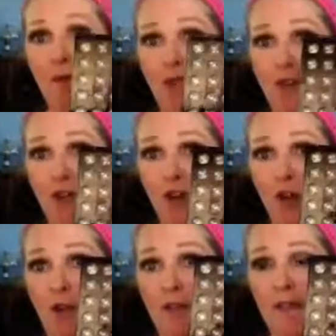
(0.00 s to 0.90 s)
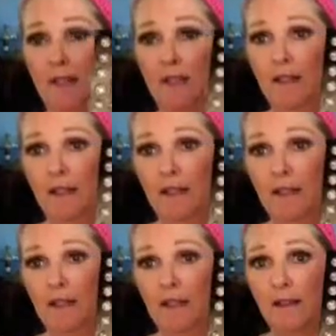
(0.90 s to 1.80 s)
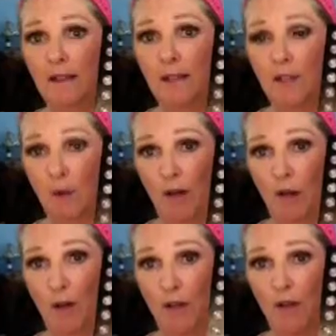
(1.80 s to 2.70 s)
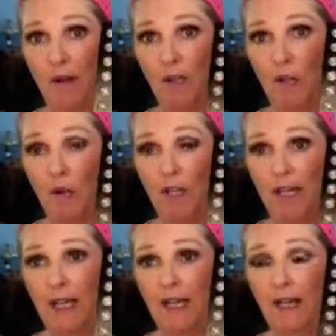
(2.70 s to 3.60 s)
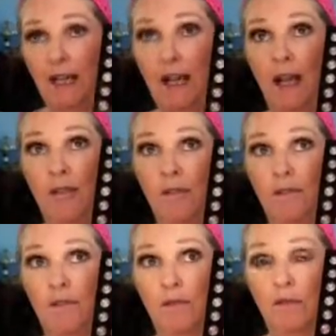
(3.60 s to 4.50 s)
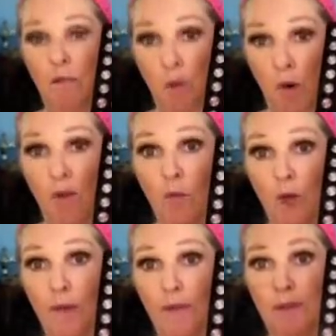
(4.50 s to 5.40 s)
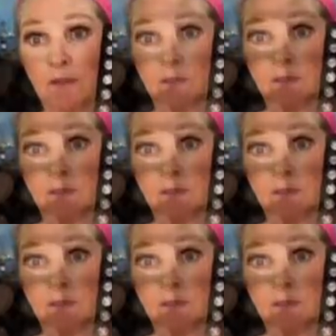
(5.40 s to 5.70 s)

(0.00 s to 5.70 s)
for $10. This one cost me $14 and well worth it.